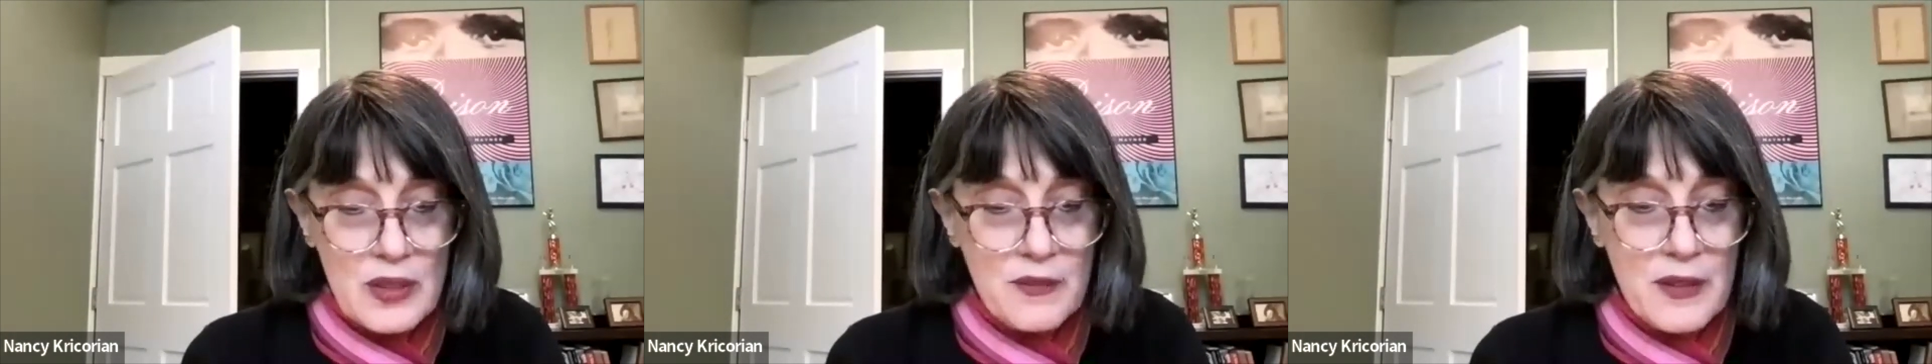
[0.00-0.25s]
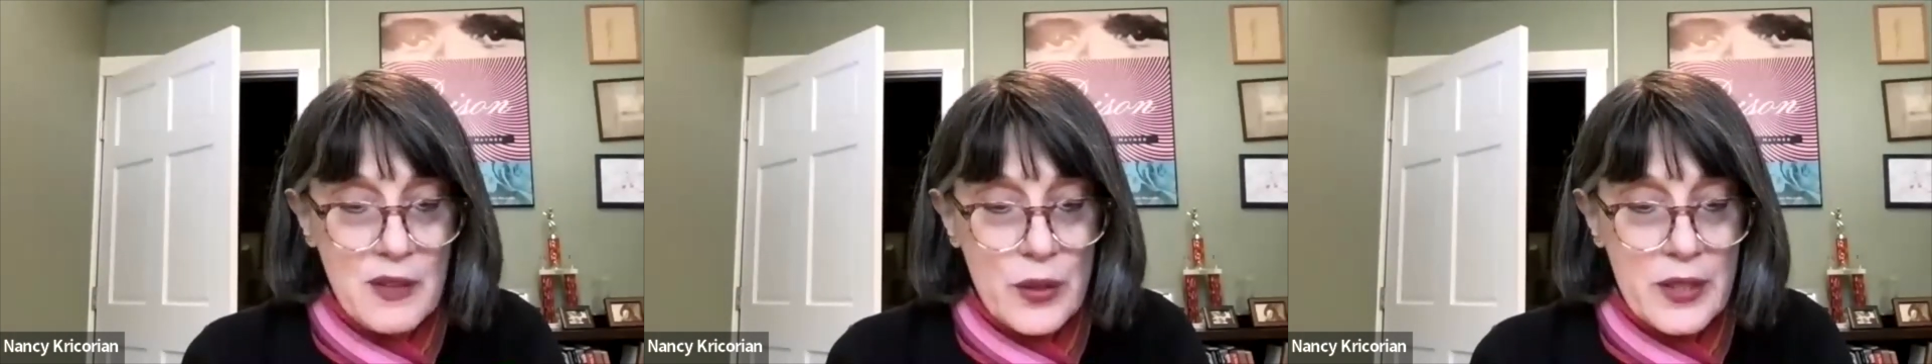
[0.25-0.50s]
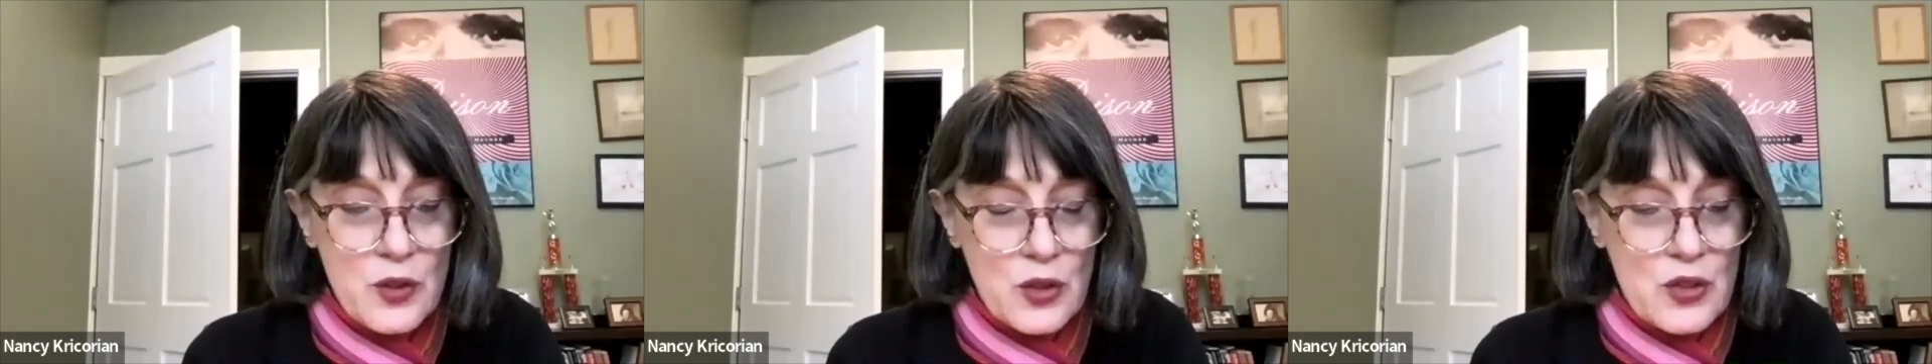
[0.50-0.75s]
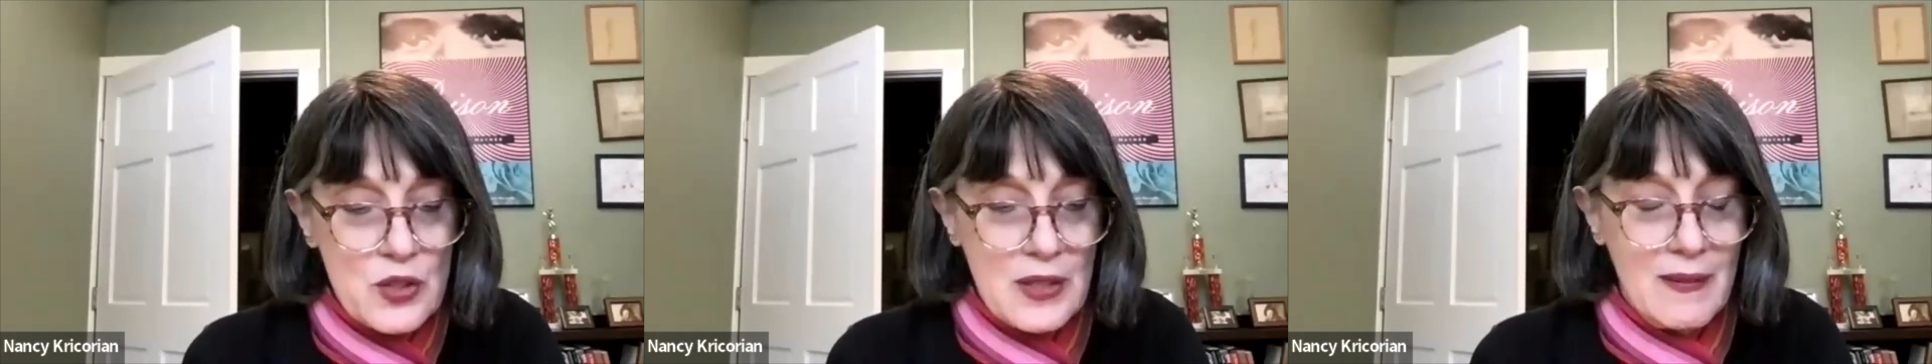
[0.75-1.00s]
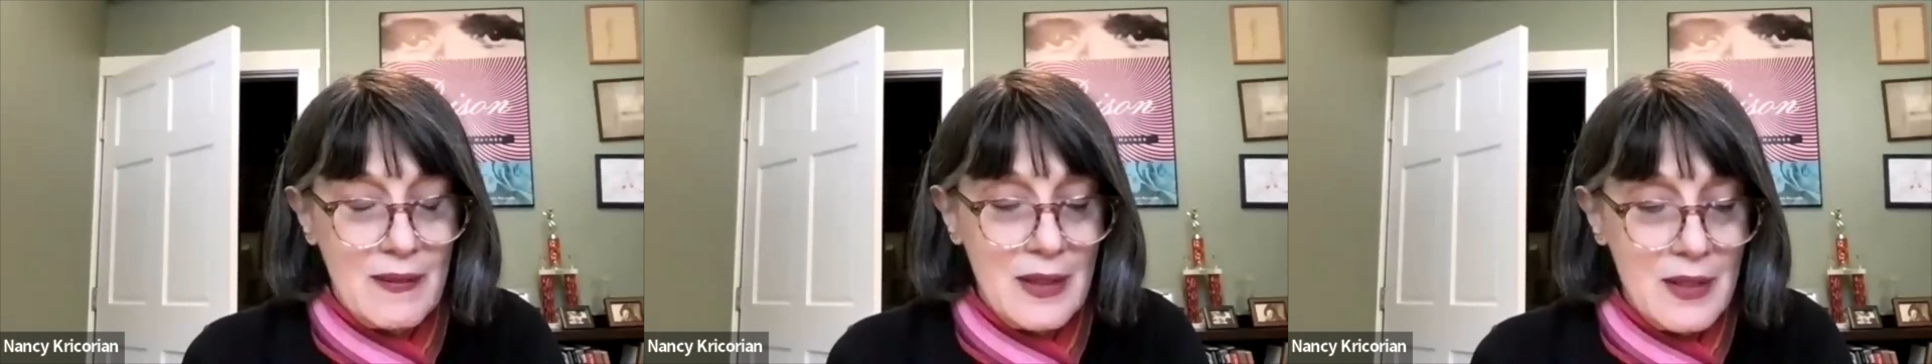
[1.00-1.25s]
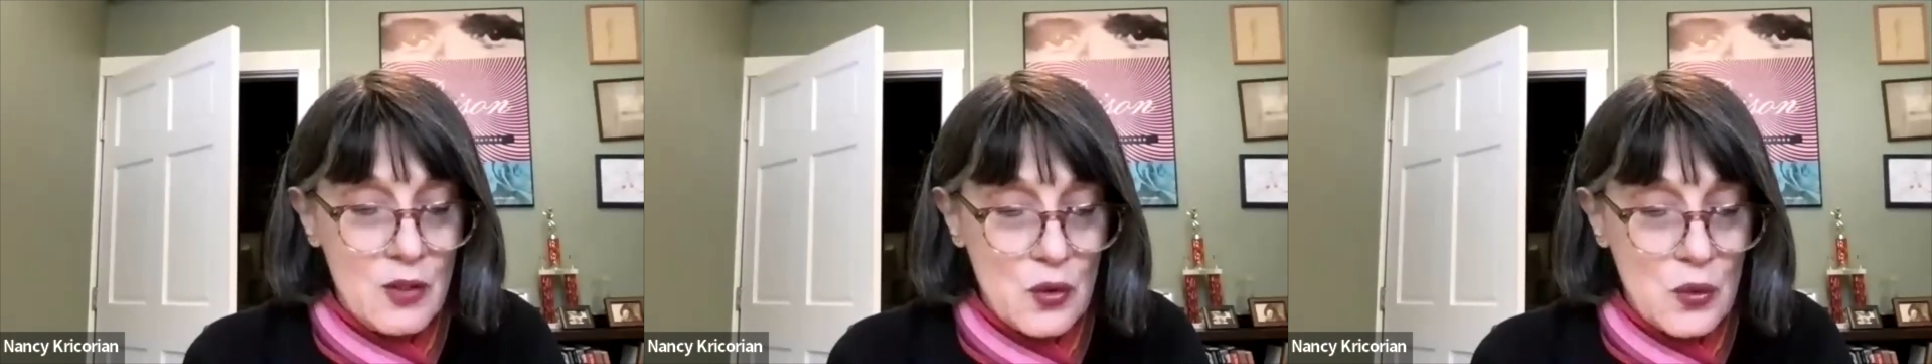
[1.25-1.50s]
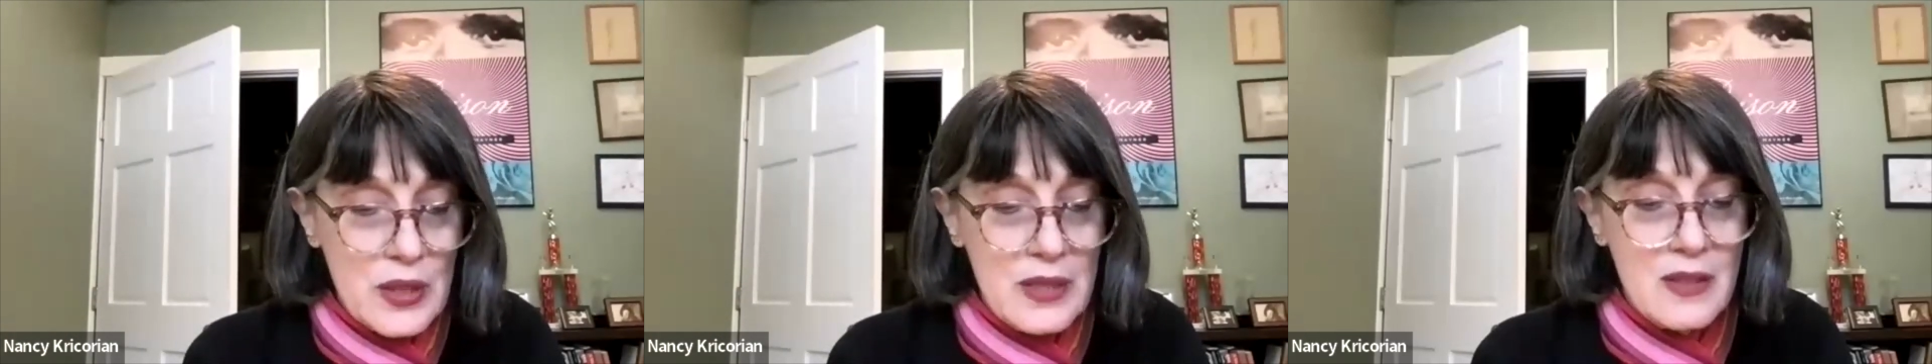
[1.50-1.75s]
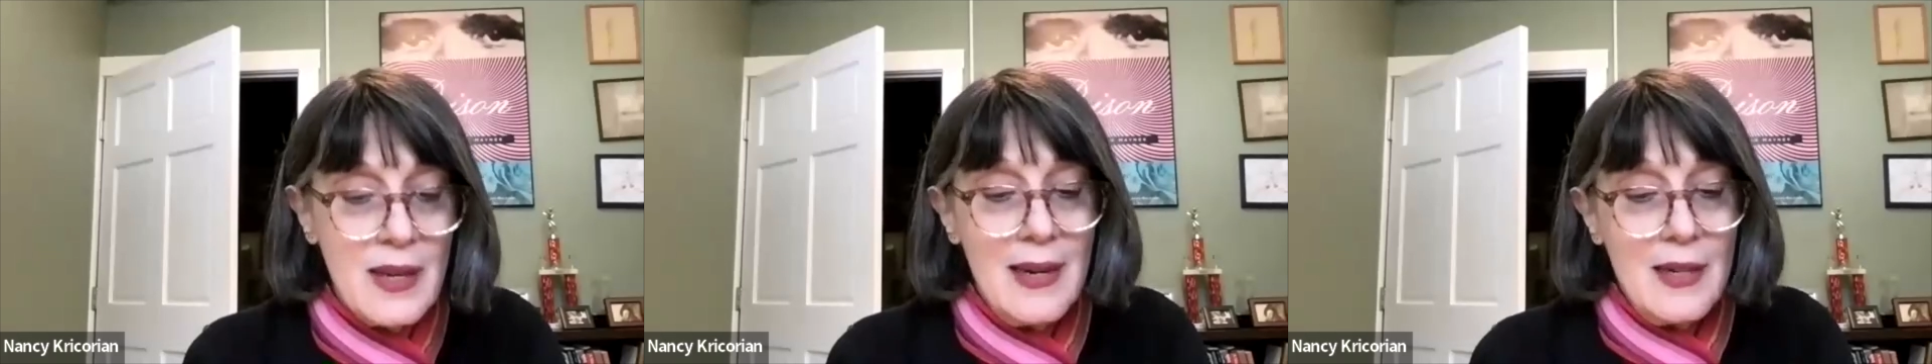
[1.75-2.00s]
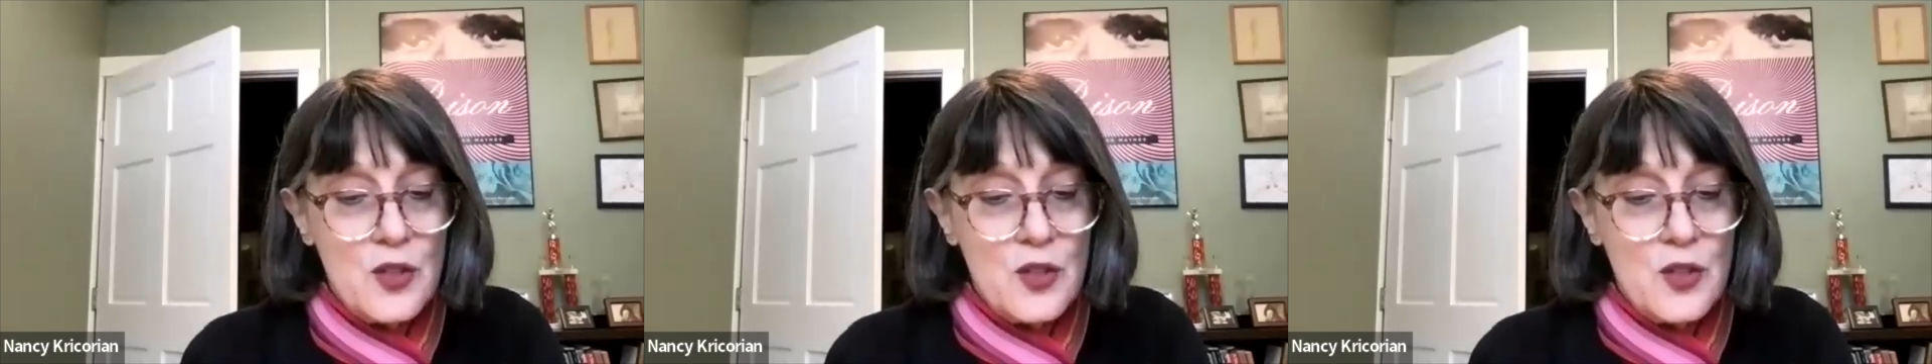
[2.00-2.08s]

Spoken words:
living creatures and the histories,